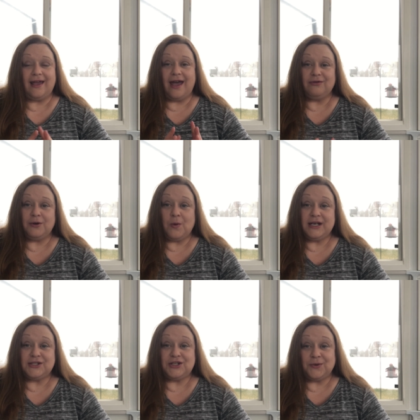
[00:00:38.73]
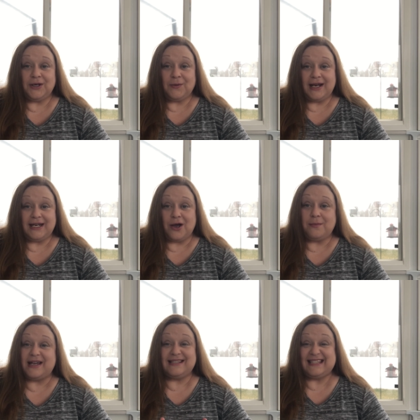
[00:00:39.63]
everyone is doing right now
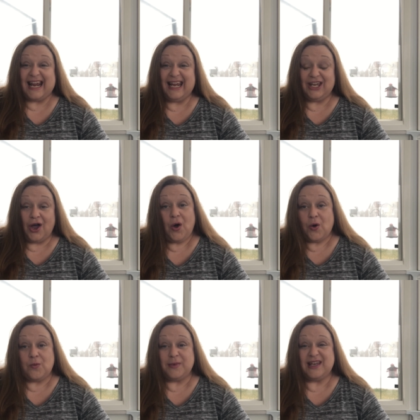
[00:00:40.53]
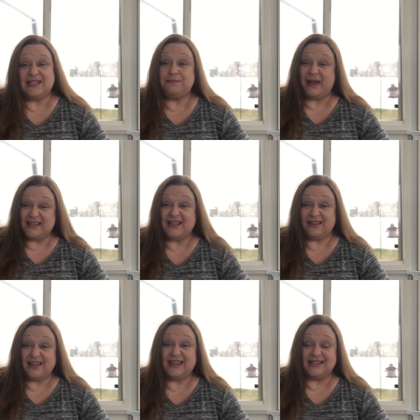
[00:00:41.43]
by staying home is
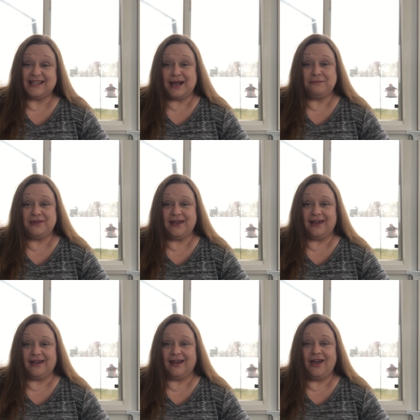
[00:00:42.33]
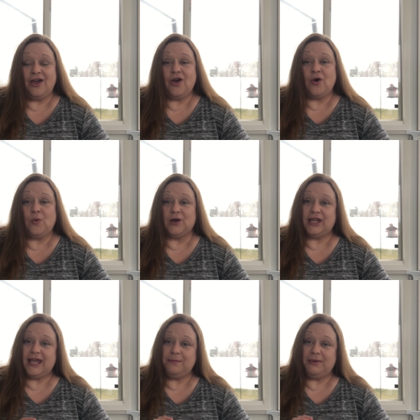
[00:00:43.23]
basically the same thing. We're
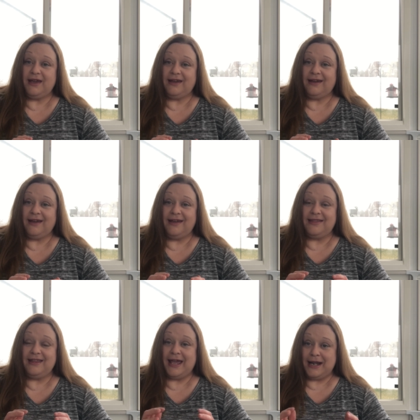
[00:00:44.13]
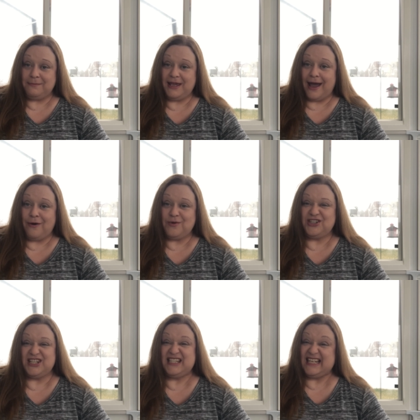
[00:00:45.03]
keeping the enemy out,
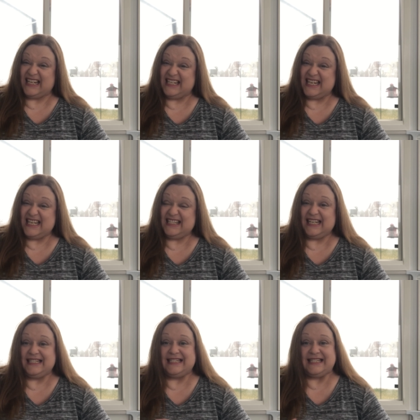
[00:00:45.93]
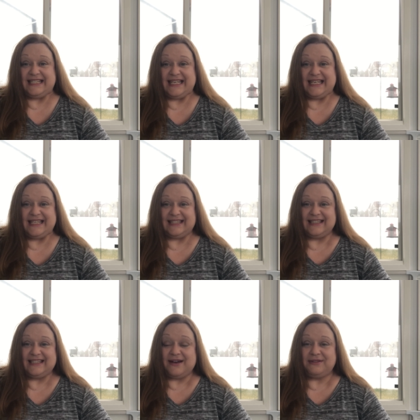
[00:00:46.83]
which is sickness and disease
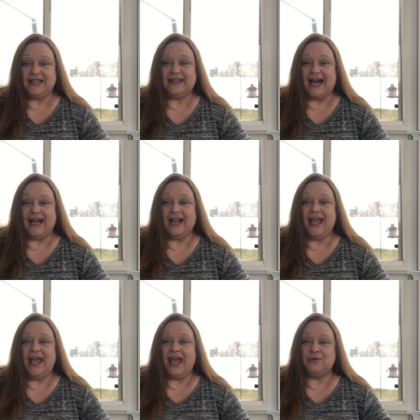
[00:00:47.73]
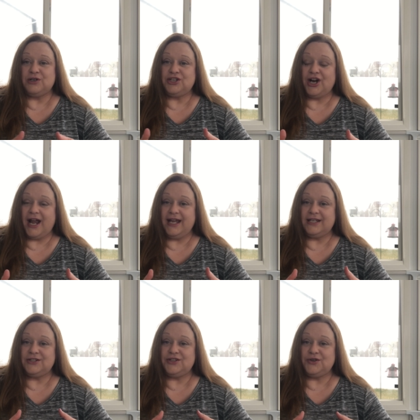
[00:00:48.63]
and stuff like that, and we're
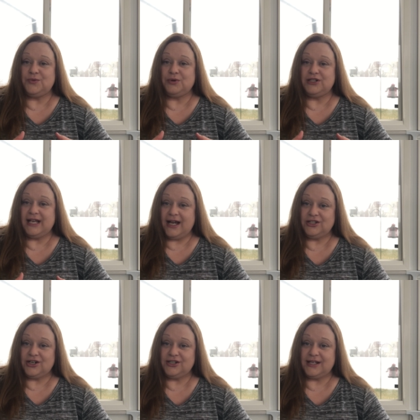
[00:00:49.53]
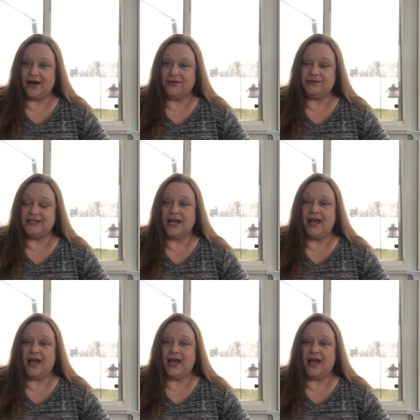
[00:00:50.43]
trying to protect ourselves